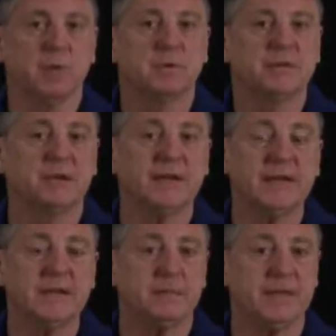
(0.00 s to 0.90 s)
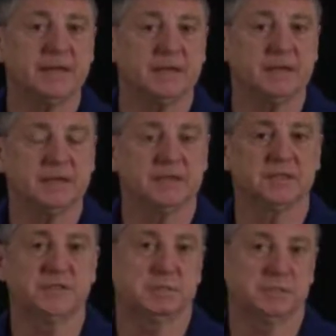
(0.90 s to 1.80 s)
but they're independent in
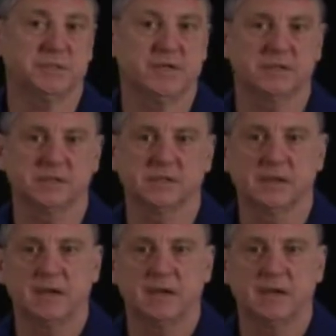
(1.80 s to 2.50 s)
some sense.